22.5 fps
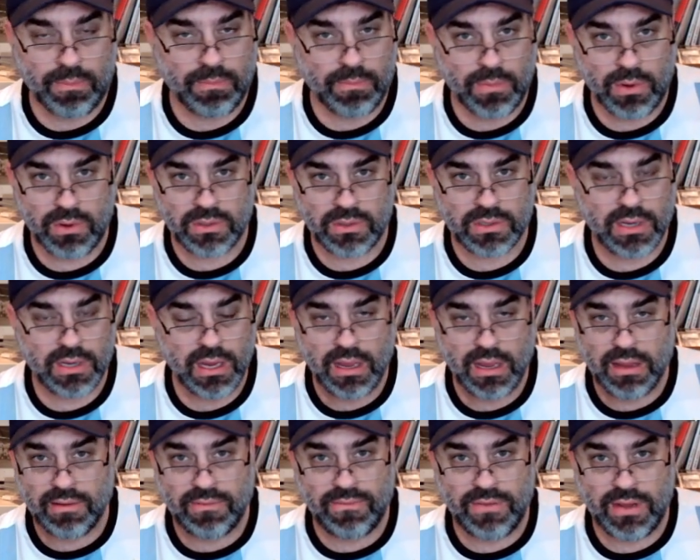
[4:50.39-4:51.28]
Most
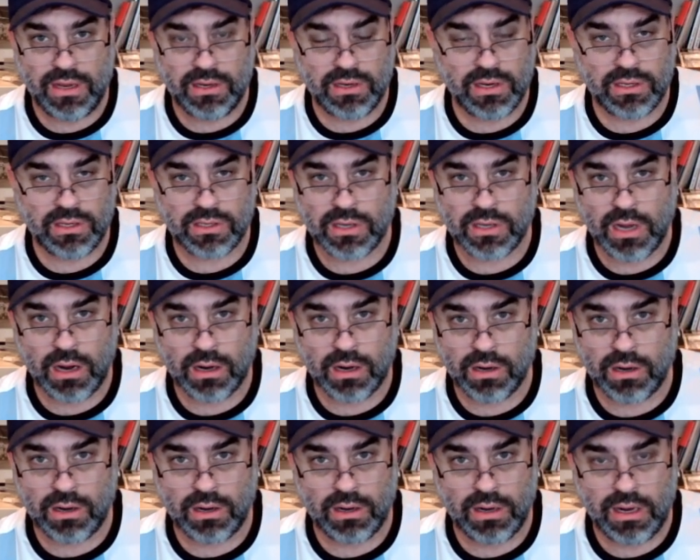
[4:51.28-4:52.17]
vintage
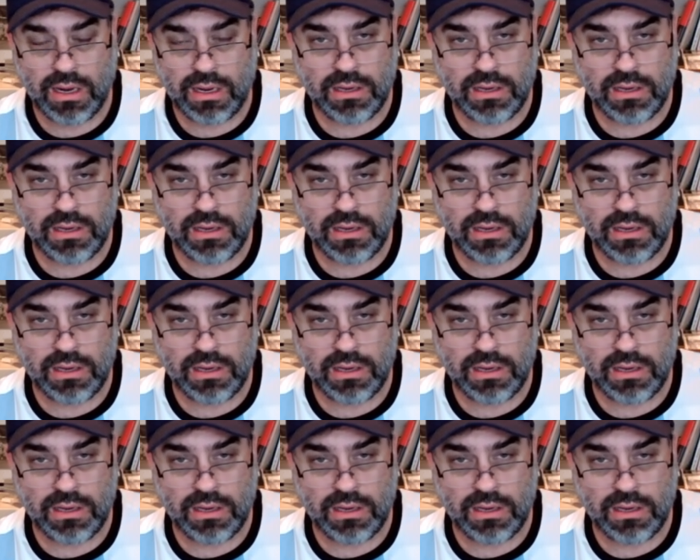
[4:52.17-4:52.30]
soccer,